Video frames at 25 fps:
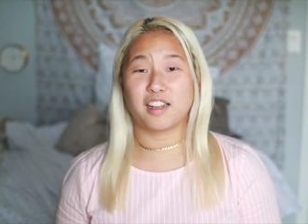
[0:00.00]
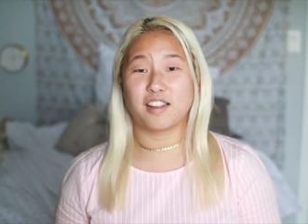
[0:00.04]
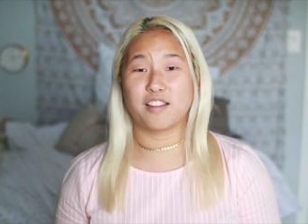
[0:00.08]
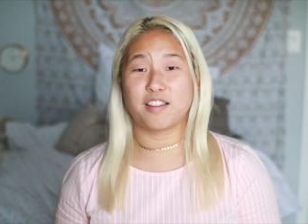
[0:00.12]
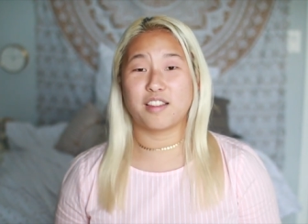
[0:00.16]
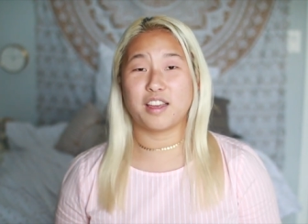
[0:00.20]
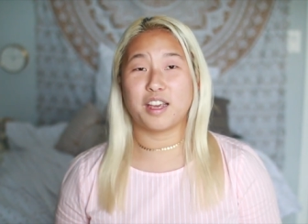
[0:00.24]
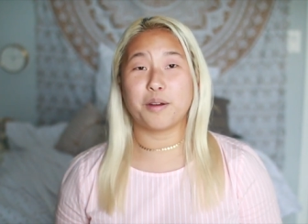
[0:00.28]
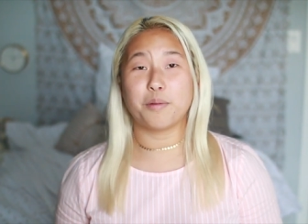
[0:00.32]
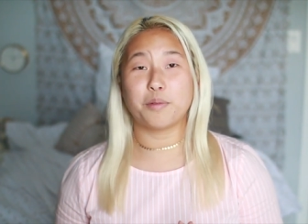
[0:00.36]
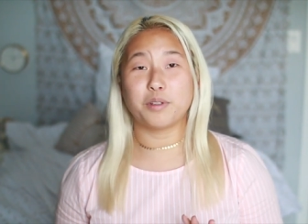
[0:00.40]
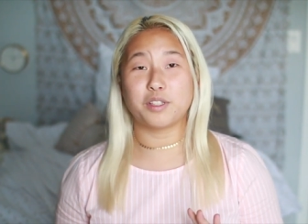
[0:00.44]

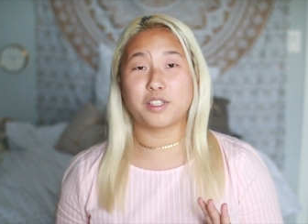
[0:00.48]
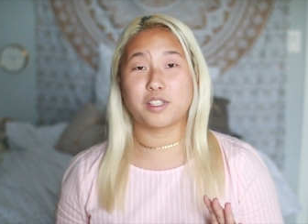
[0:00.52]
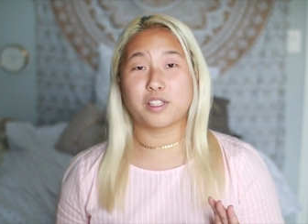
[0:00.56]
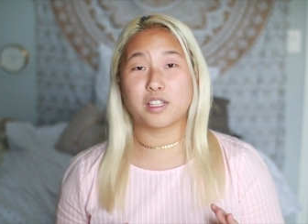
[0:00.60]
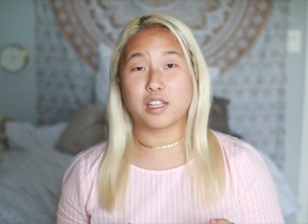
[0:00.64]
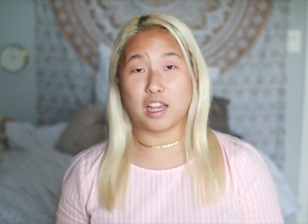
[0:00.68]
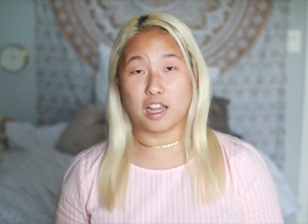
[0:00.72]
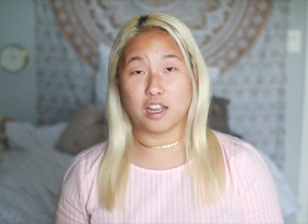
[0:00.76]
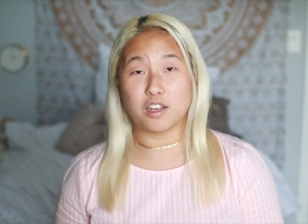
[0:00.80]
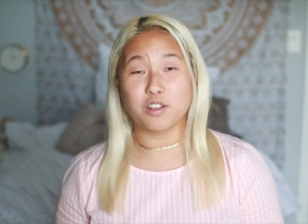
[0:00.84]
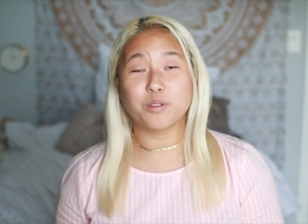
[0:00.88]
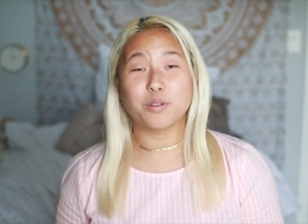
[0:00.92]
they would
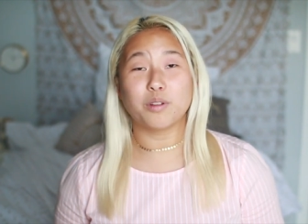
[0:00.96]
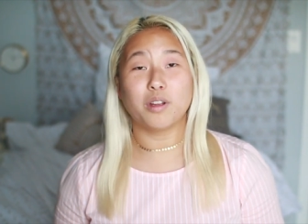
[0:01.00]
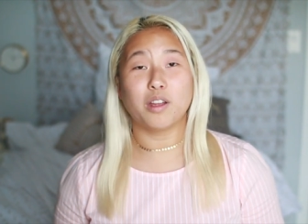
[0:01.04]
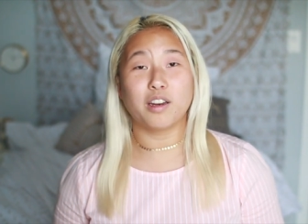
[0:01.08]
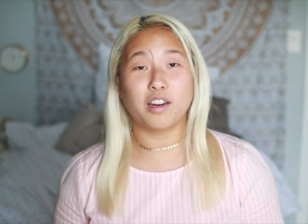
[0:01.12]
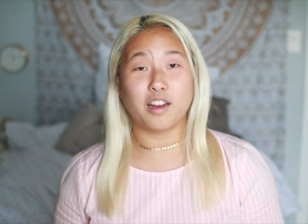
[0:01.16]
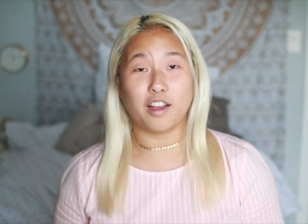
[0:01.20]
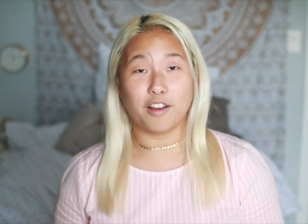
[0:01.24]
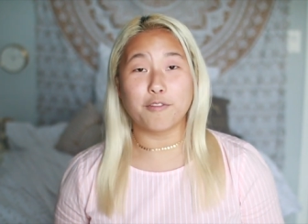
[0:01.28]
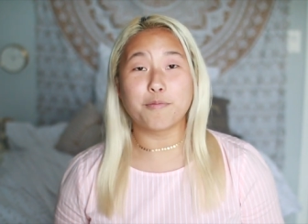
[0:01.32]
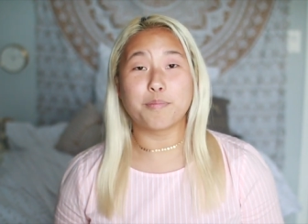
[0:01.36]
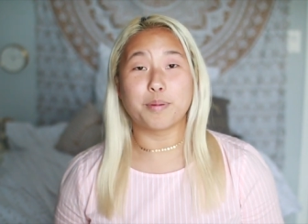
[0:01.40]
schedule
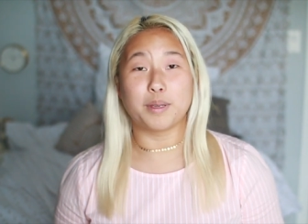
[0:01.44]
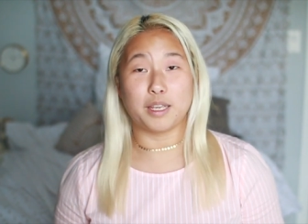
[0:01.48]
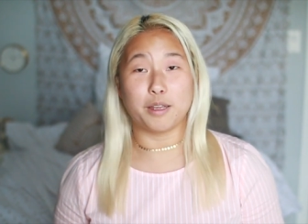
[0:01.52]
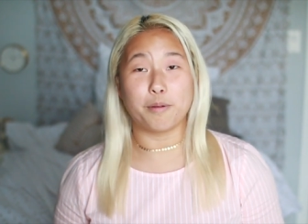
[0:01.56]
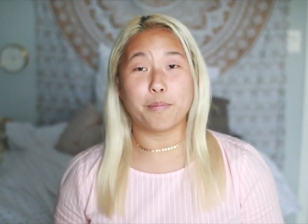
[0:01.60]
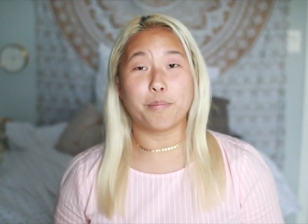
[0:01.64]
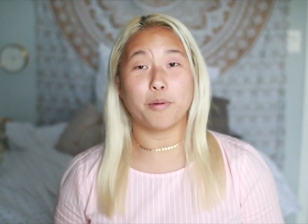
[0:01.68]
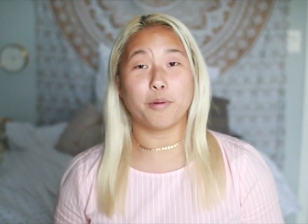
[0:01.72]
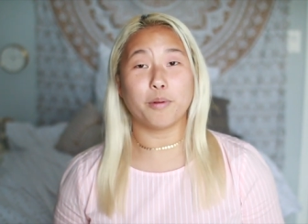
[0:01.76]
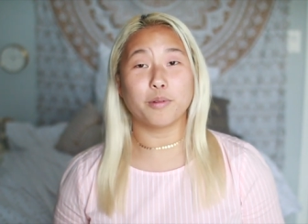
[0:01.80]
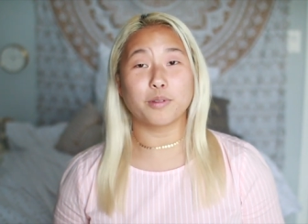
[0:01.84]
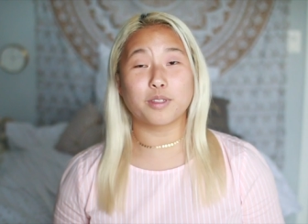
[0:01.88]
enough
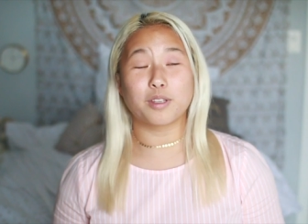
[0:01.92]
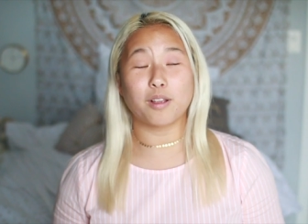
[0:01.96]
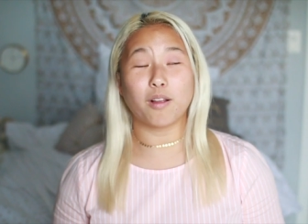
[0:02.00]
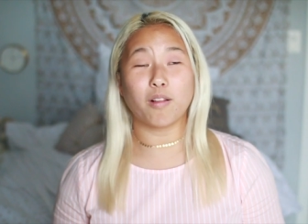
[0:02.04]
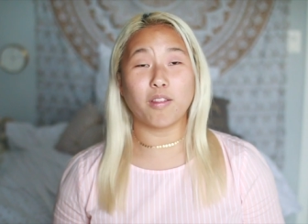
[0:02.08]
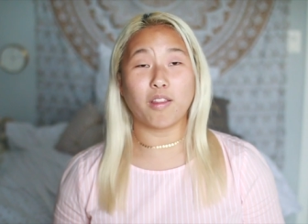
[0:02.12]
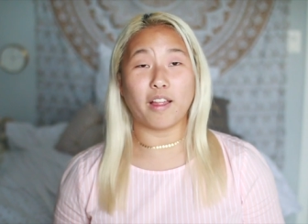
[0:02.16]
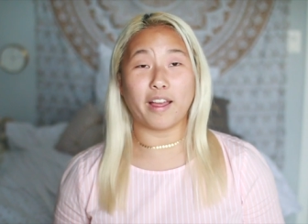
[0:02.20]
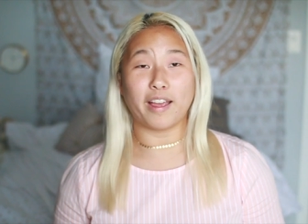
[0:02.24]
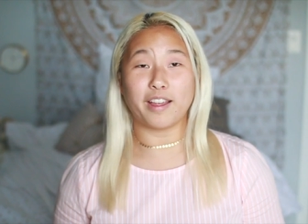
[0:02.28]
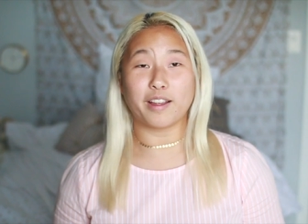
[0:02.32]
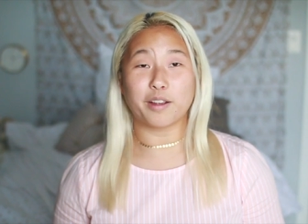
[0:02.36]
people to
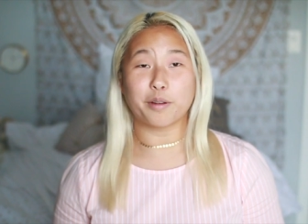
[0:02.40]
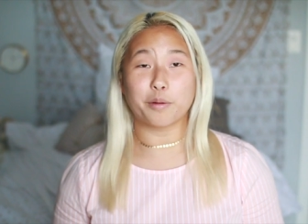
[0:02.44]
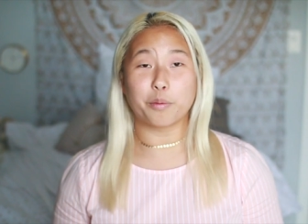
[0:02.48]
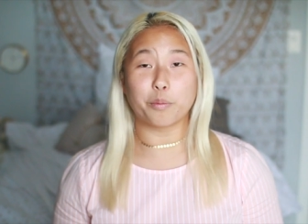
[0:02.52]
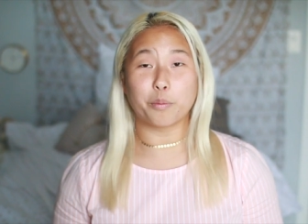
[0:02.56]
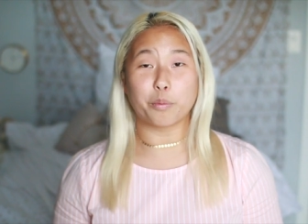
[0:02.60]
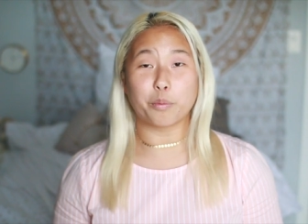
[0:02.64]
like